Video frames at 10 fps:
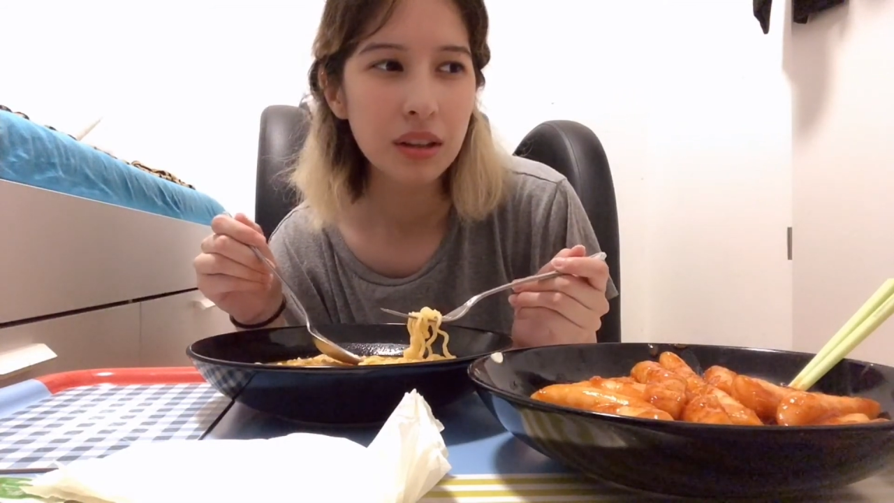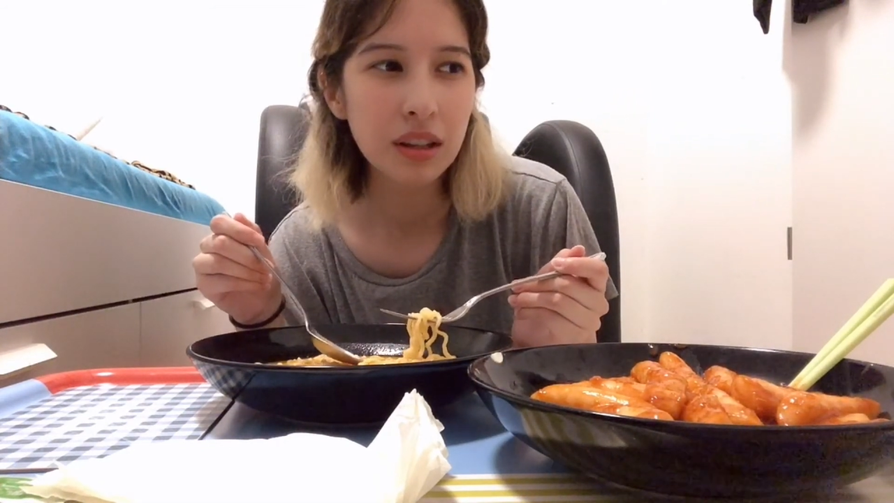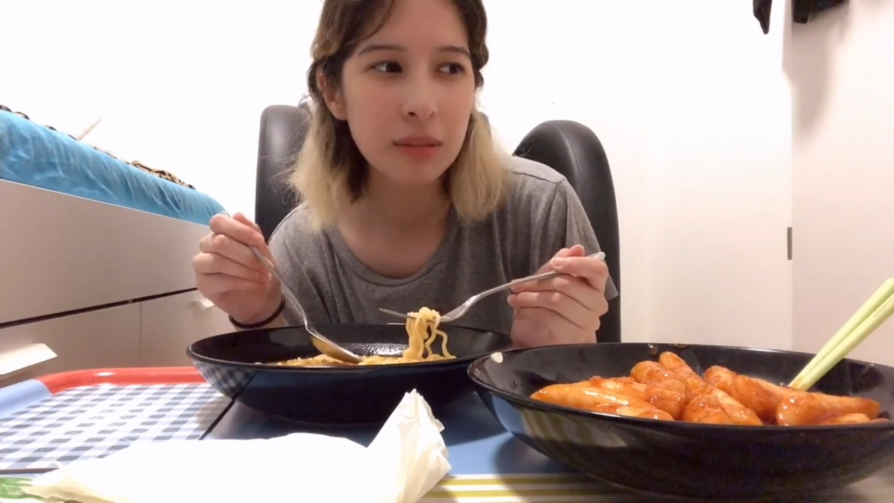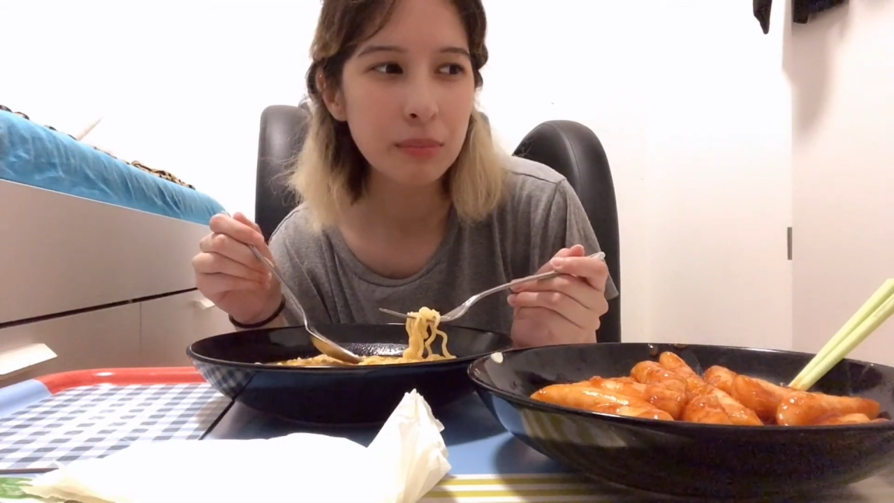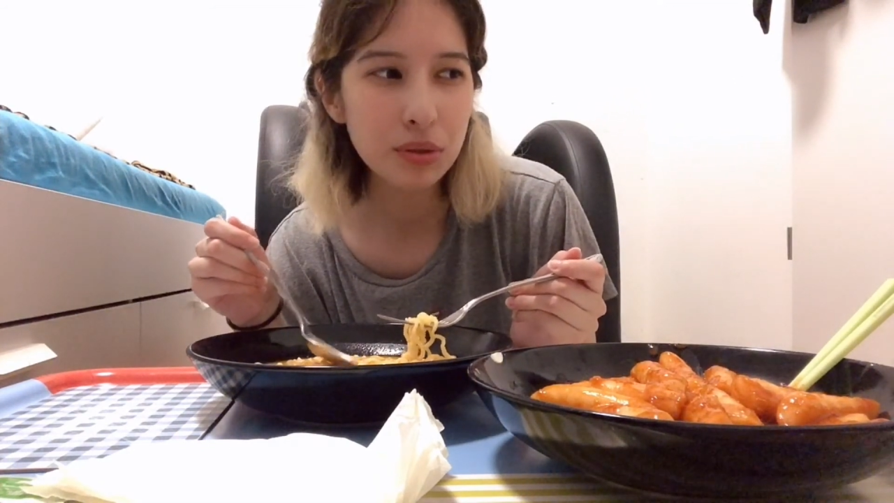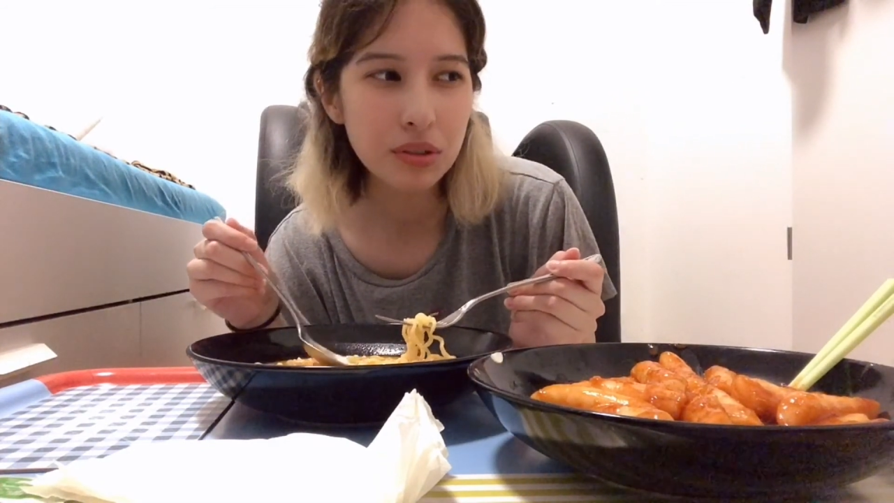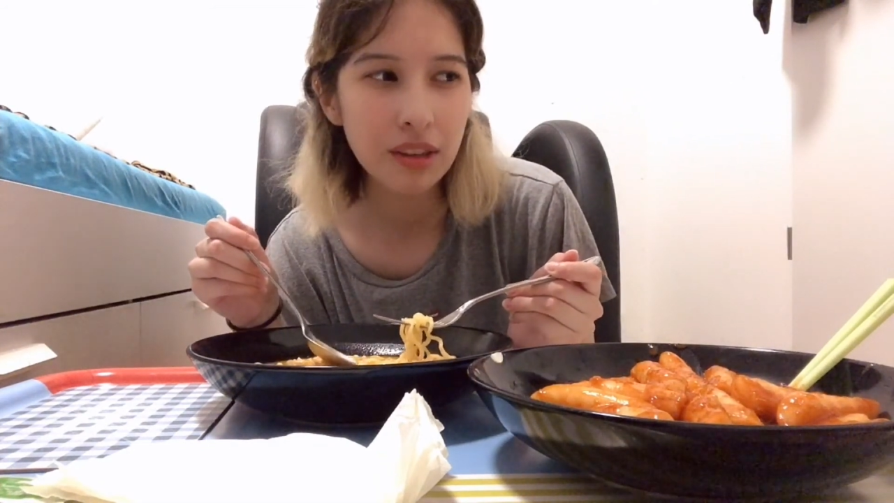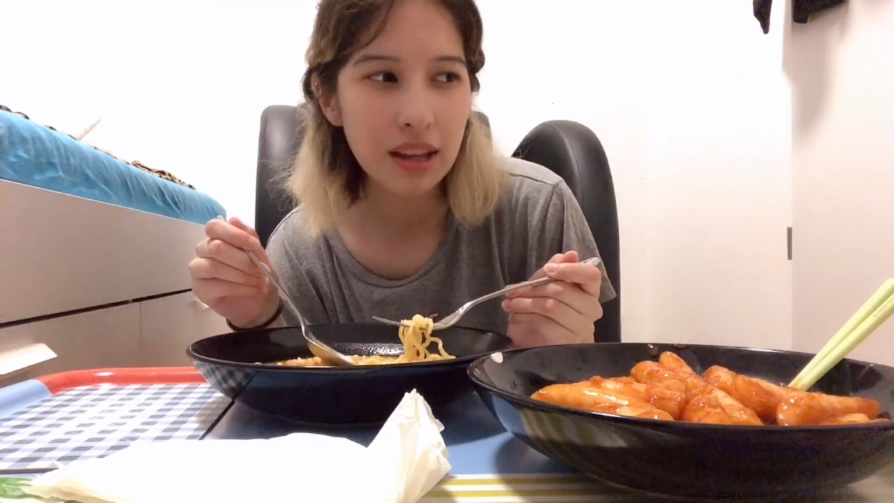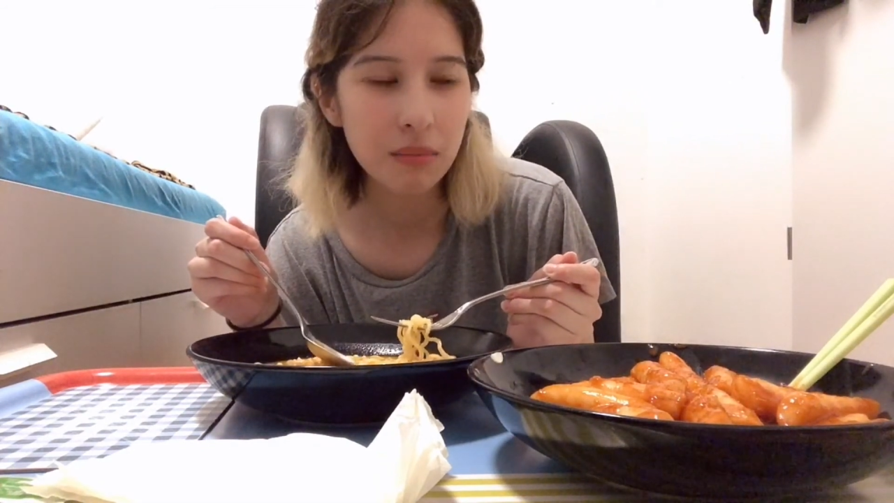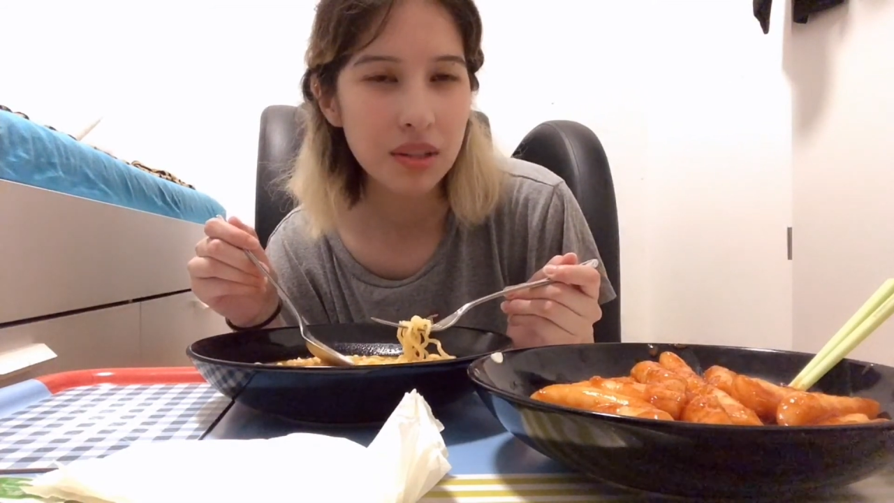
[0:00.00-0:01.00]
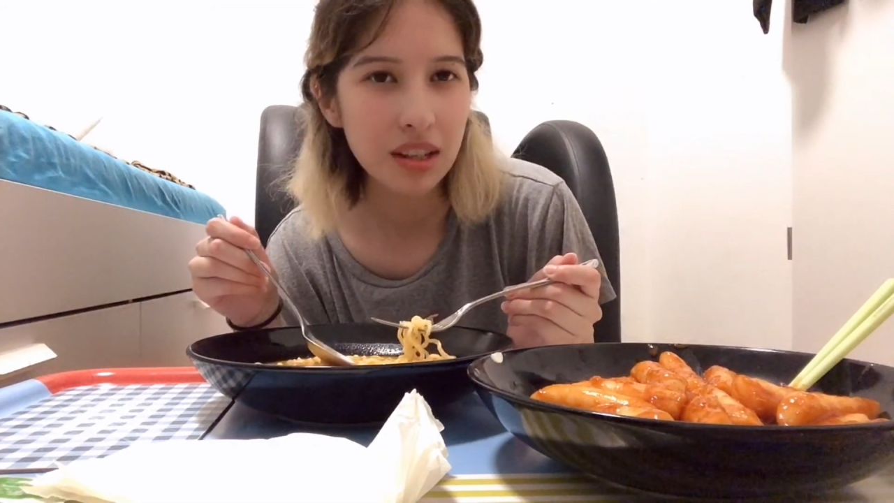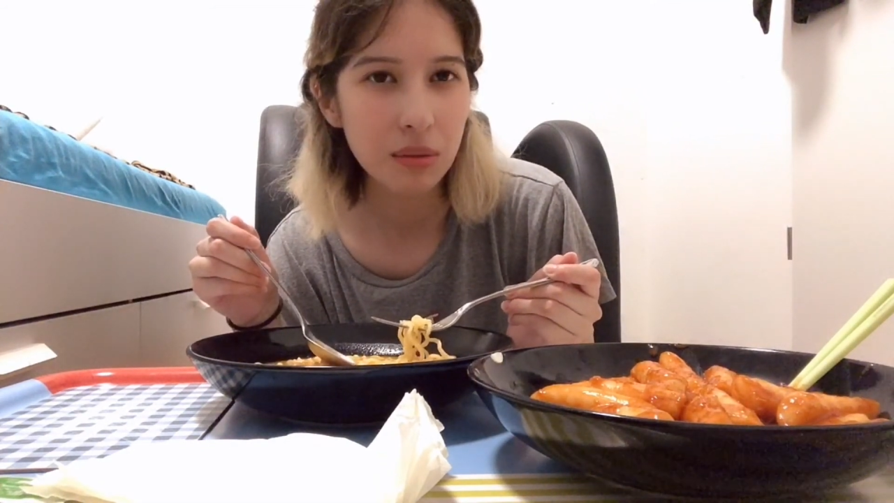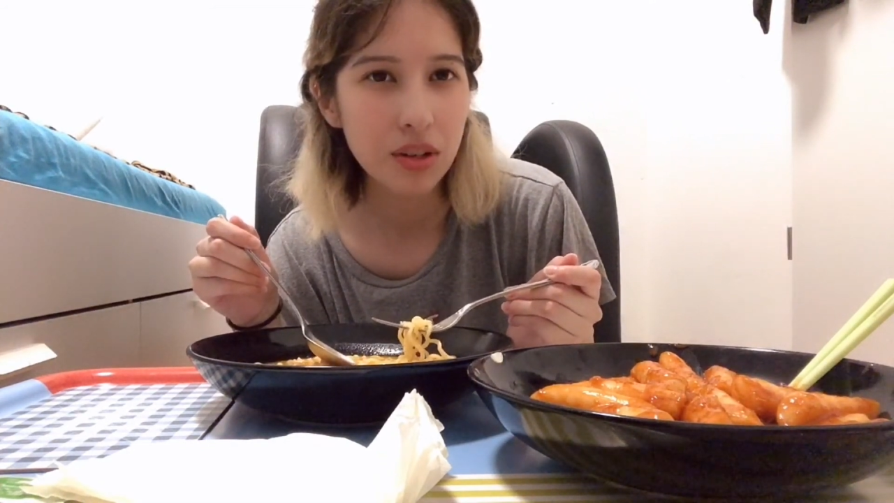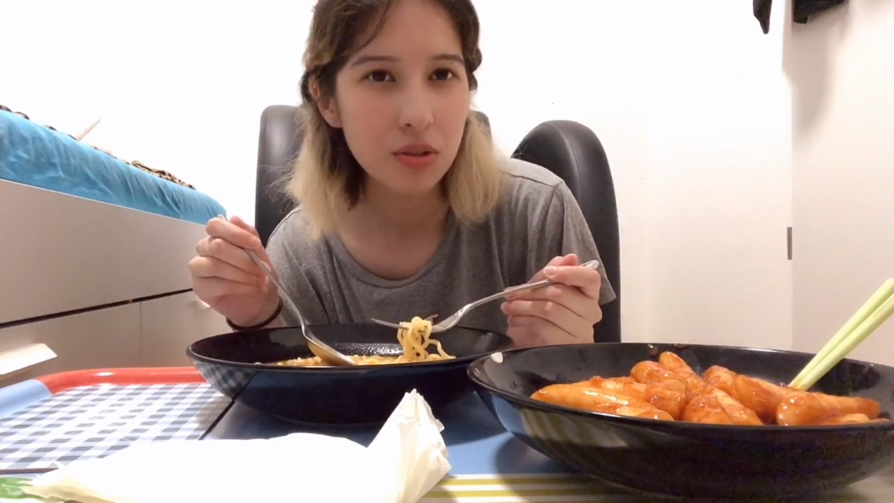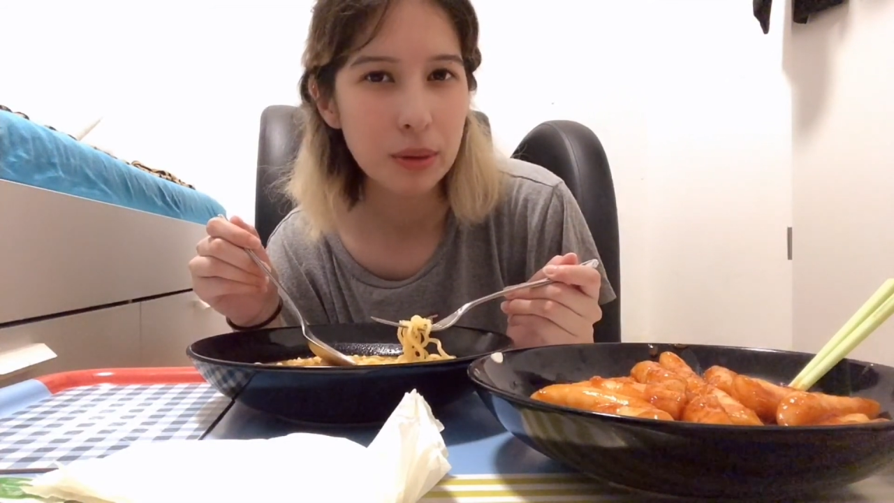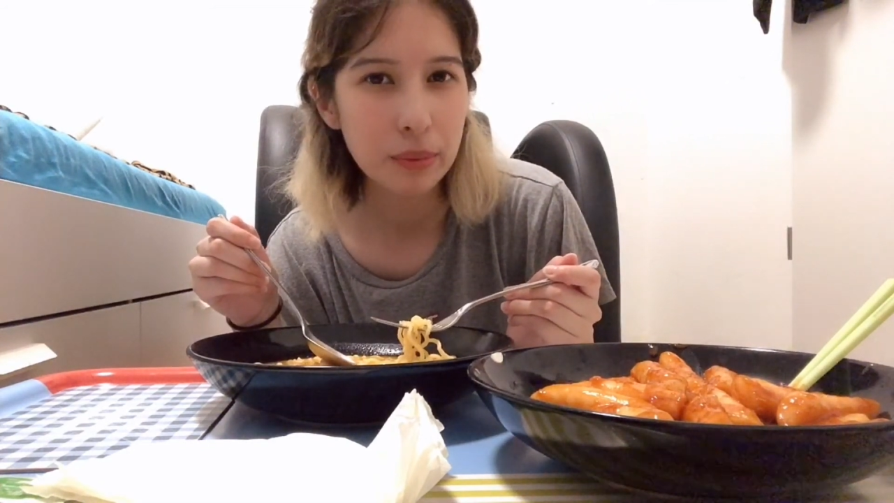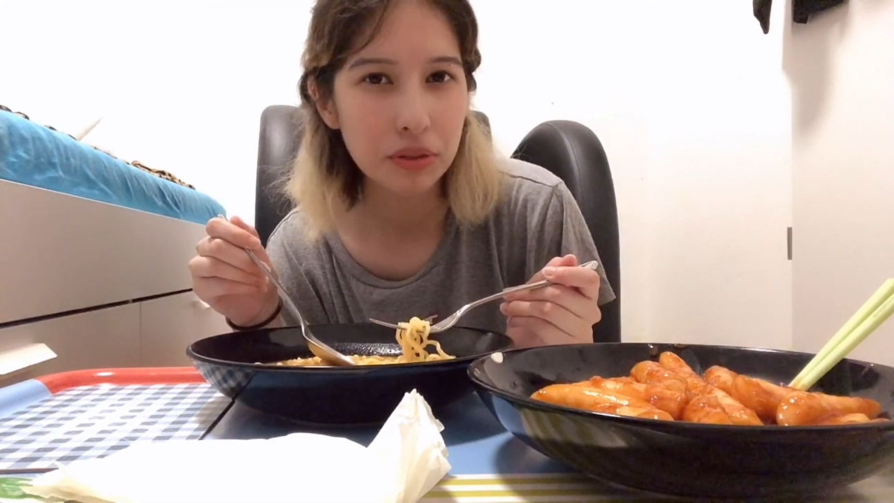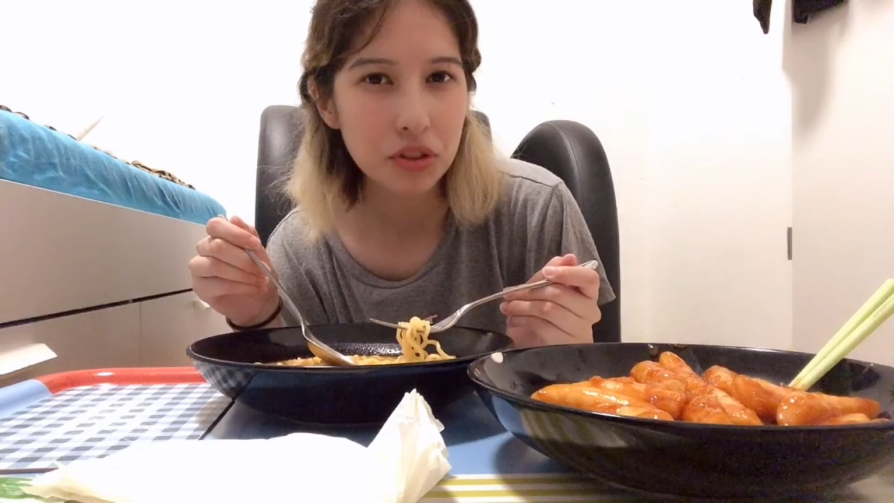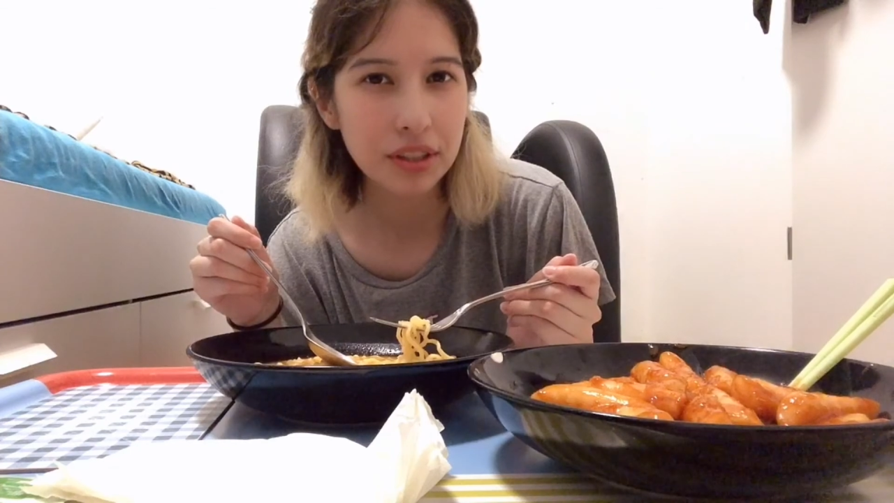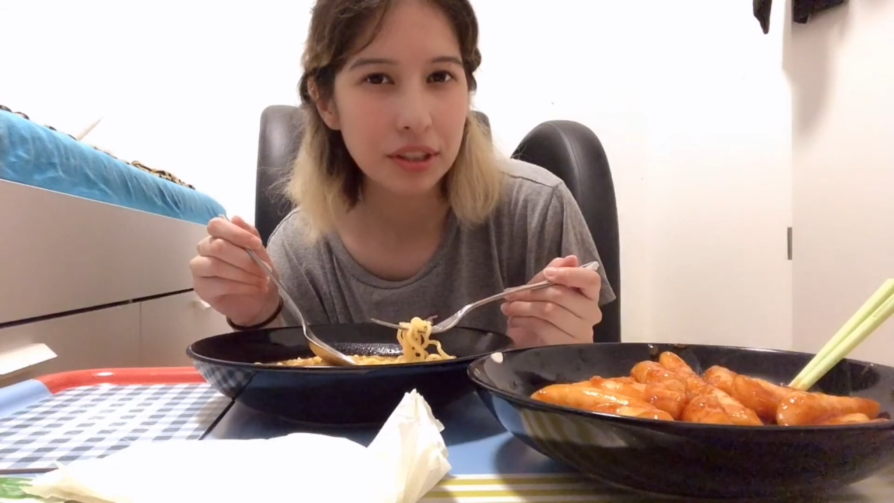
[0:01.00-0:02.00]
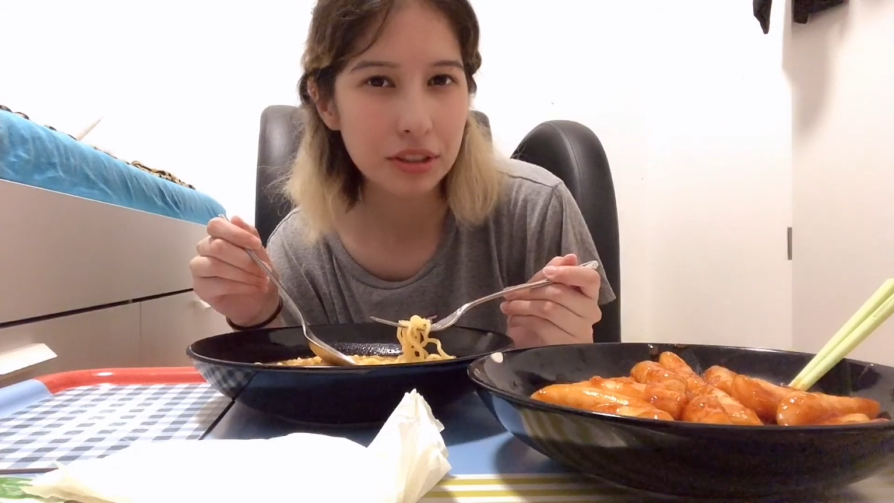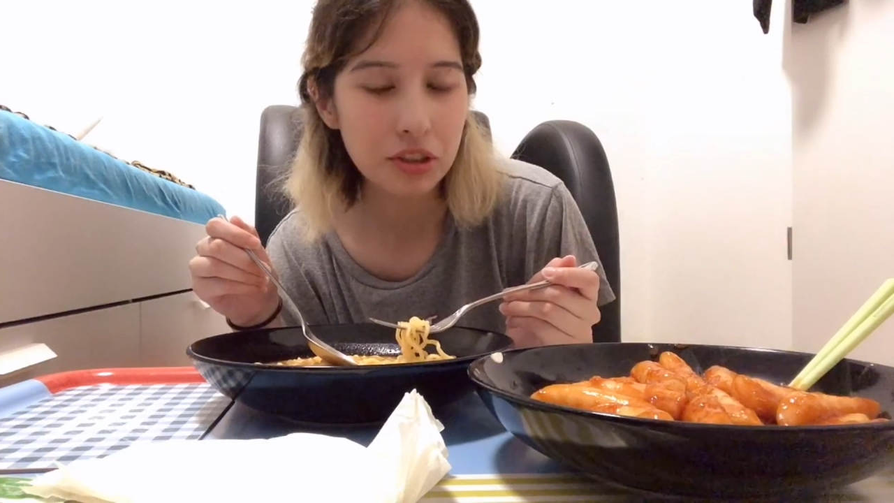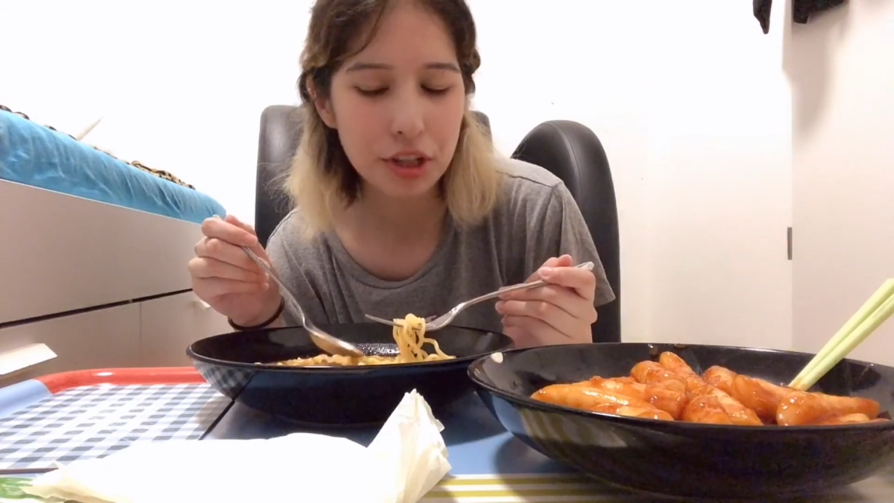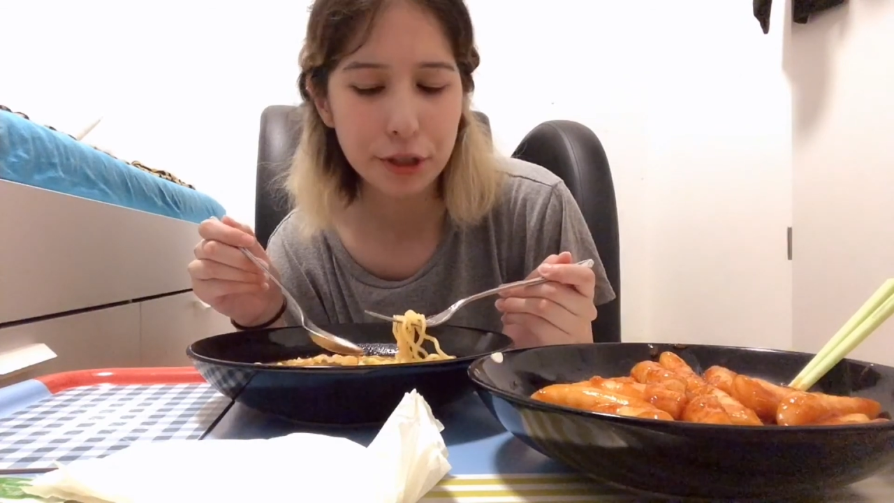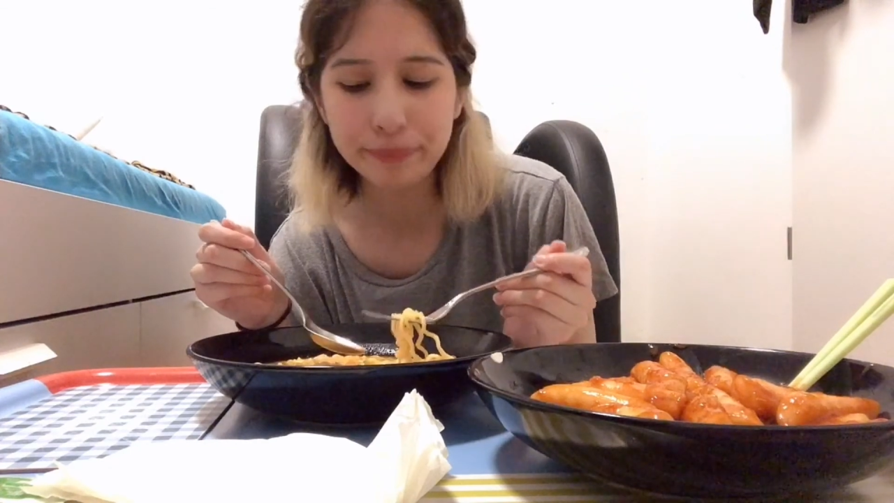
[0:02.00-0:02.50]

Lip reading: In most of the animes that I watch, people are trying to kill each other.